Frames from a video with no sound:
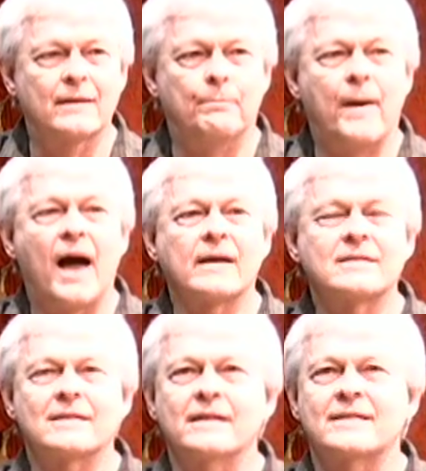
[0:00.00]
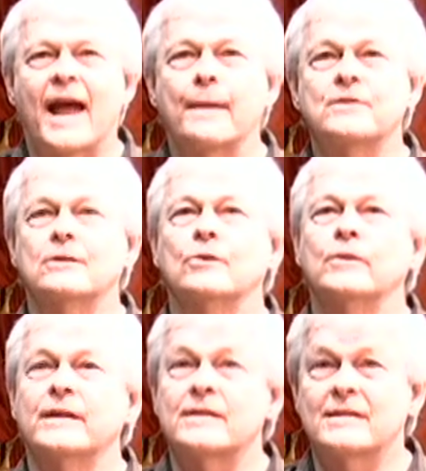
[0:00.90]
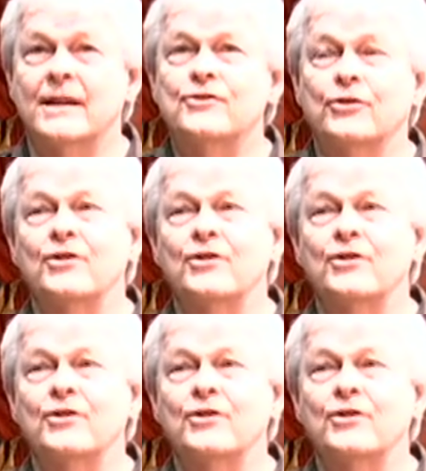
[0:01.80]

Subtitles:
The box is absolutely essential.